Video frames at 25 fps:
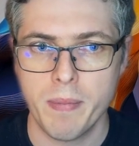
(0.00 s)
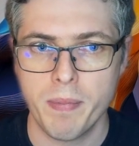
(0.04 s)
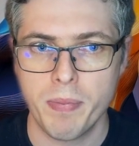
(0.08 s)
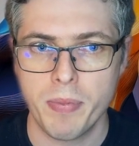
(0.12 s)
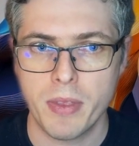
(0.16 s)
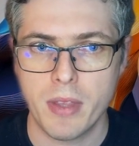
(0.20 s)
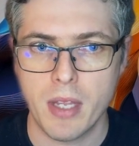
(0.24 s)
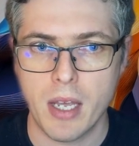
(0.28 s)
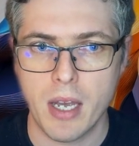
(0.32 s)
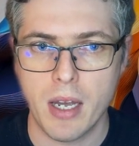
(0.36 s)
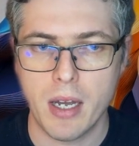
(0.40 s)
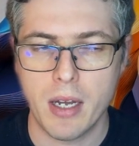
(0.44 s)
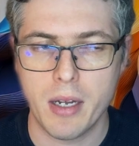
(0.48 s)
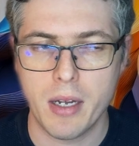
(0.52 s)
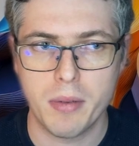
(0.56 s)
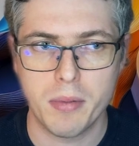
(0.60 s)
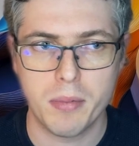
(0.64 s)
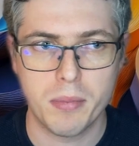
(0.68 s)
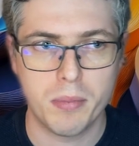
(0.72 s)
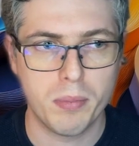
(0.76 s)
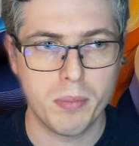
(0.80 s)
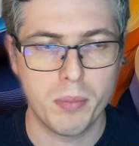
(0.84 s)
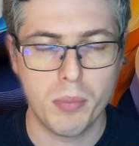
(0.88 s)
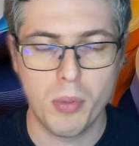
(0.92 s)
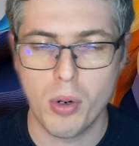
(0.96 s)
that are
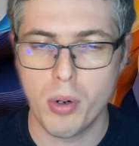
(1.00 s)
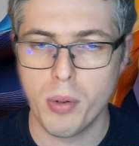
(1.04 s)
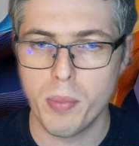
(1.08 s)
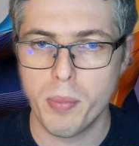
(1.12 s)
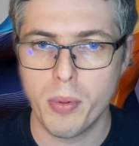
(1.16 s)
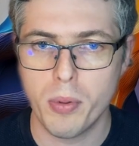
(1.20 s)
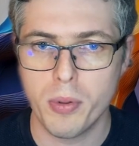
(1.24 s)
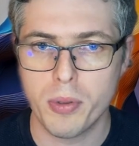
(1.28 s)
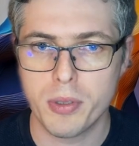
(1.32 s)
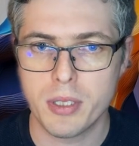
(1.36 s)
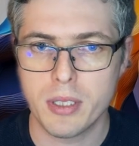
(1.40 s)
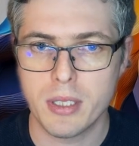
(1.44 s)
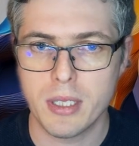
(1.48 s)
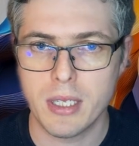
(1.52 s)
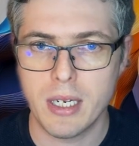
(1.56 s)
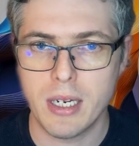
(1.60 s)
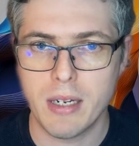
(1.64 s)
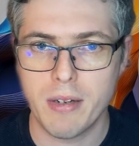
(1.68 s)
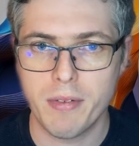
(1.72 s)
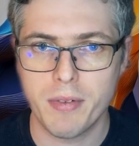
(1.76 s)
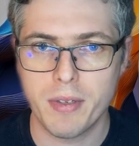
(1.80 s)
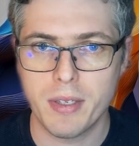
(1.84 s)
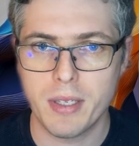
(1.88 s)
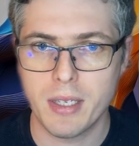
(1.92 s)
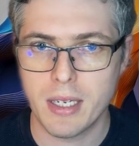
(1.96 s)
more important than
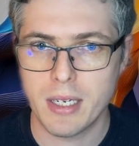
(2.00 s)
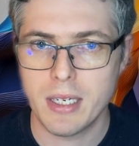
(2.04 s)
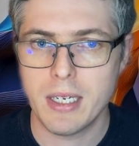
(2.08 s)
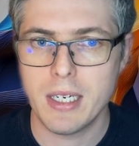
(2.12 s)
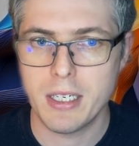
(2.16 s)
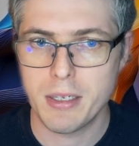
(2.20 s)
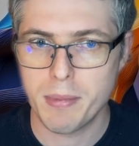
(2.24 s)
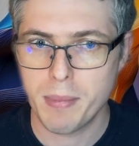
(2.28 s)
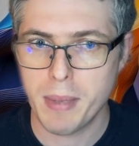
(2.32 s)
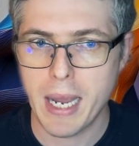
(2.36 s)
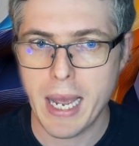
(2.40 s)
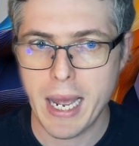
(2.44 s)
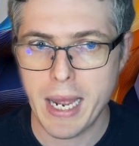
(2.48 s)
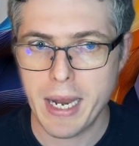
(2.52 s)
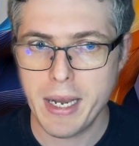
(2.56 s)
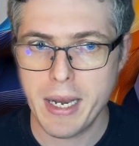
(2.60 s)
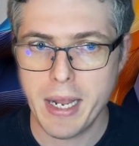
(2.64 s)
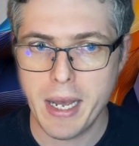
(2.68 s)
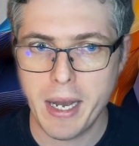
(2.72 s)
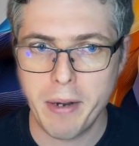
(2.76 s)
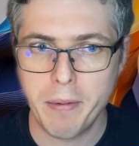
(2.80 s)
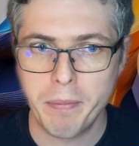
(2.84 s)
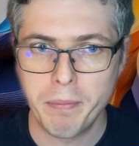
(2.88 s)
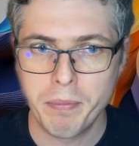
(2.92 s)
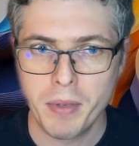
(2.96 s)
ever, that need to be had
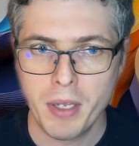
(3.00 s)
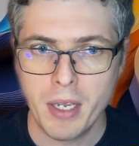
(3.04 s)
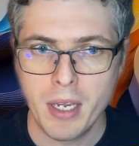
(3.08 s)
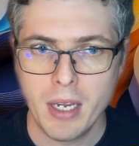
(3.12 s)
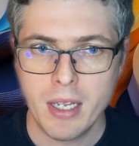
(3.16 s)
now.